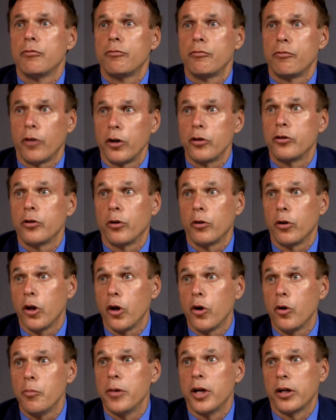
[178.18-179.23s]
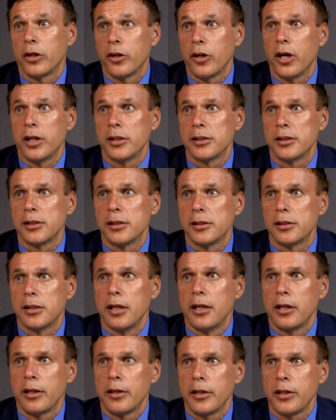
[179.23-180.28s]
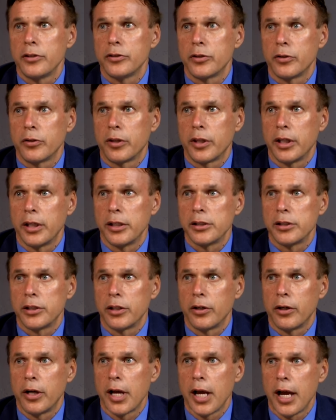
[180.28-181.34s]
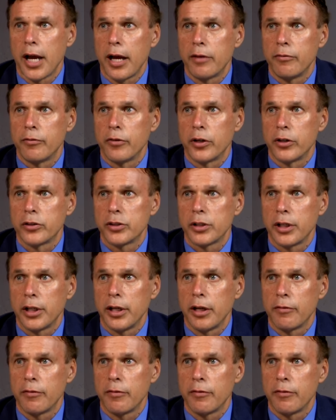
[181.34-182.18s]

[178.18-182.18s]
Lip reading: frontal lobe causes. These are things that are adversely